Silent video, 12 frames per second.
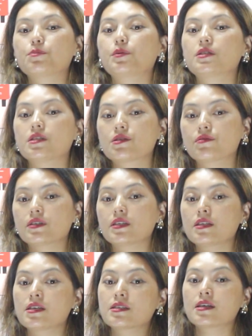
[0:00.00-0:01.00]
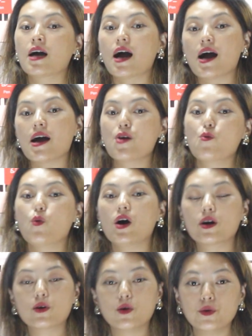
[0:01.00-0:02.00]
speech is written as I
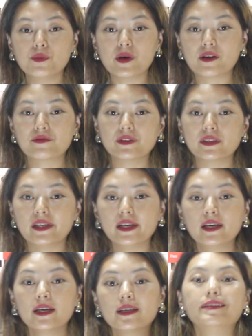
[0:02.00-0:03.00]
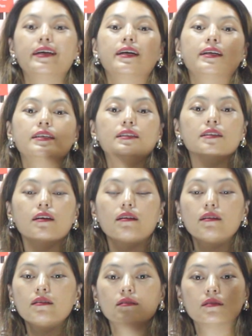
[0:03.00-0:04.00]
walk home every day, that is
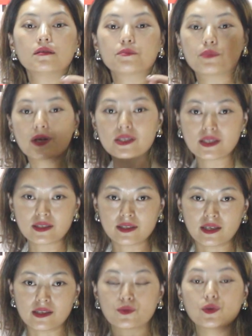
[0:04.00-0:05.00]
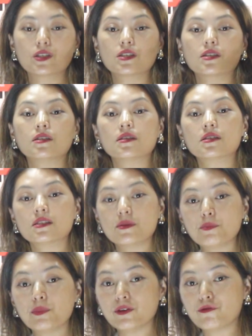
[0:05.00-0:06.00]
a present tense, which is in the
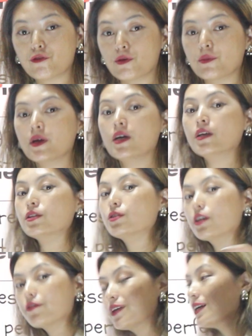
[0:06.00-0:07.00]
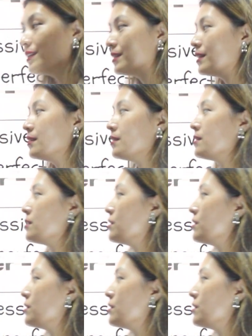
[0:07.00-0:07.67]
simple form. So if that sentence